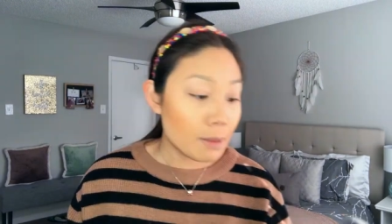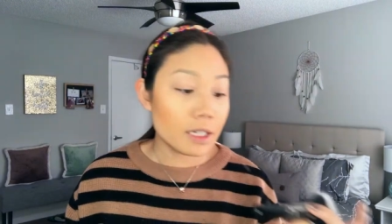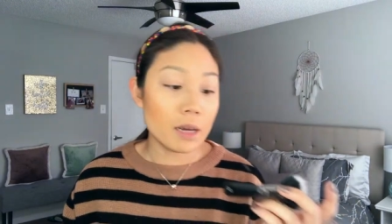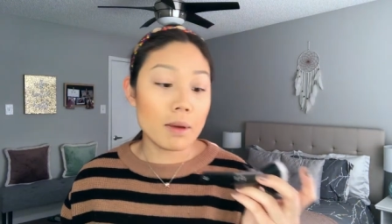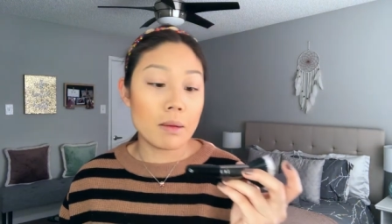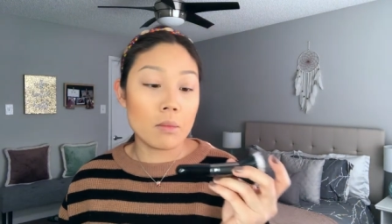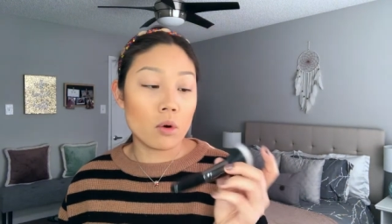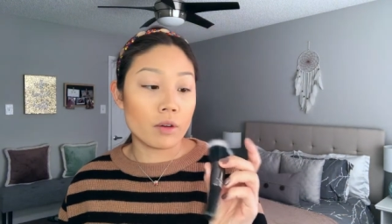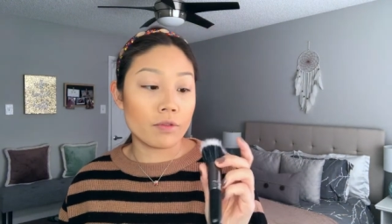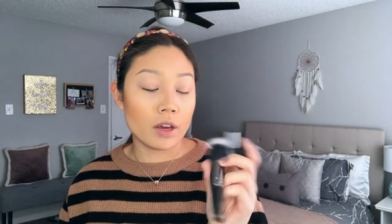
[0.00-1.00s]
I'm taking my
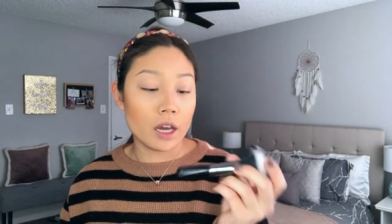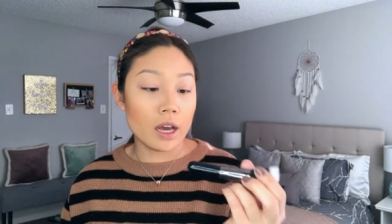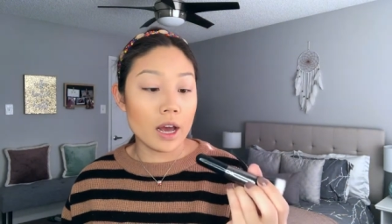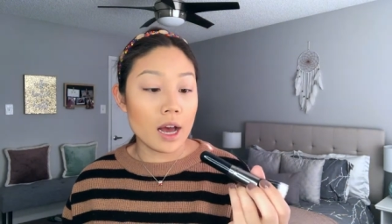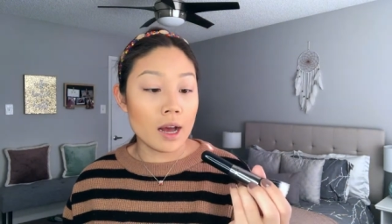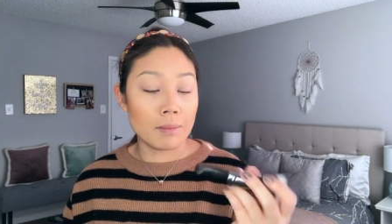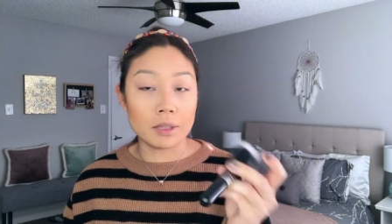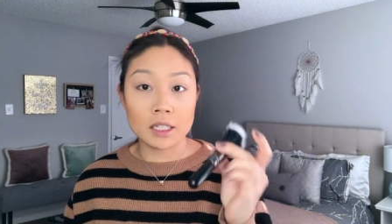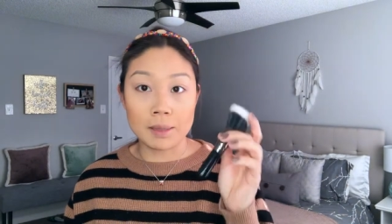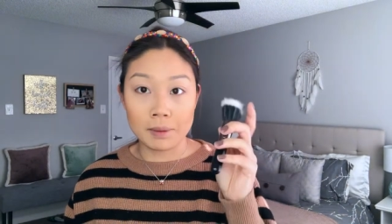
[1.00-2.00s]
Morphe um,
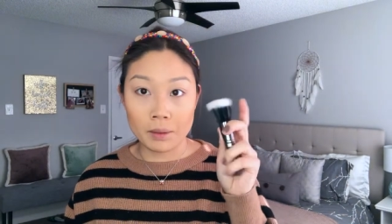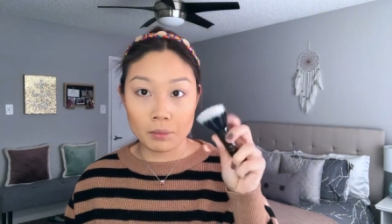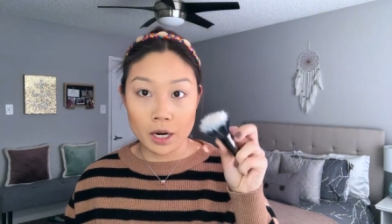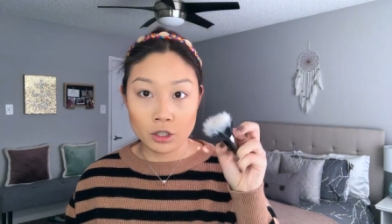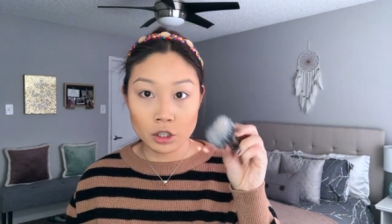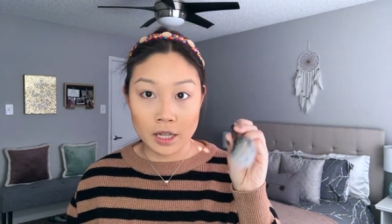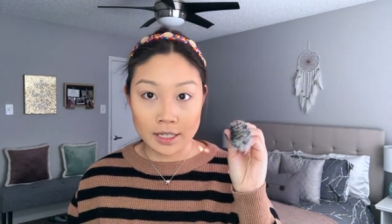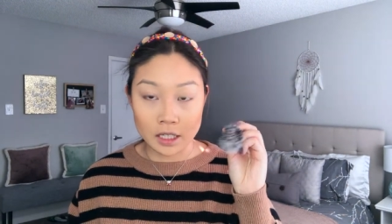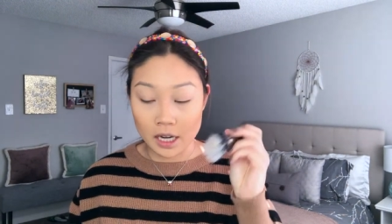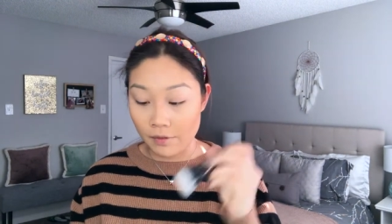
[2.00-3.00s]
stippling brush
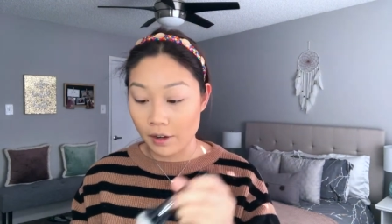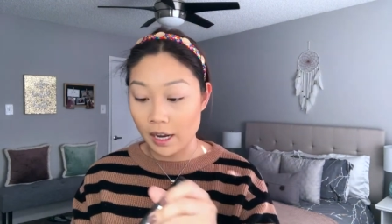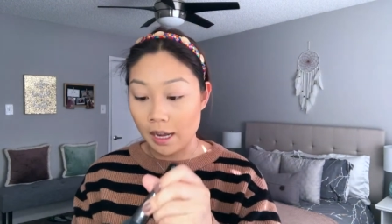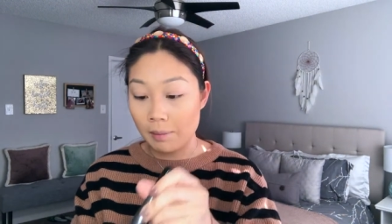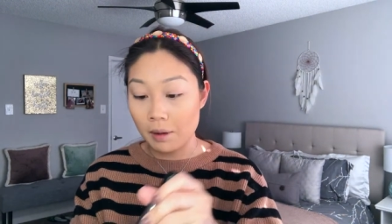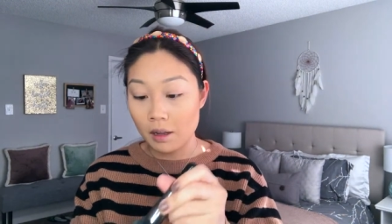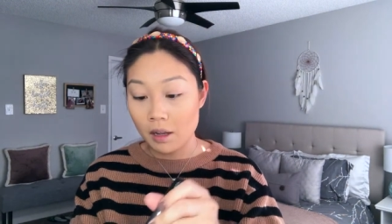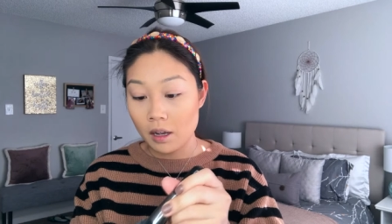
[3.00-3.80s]
that doesn't have a name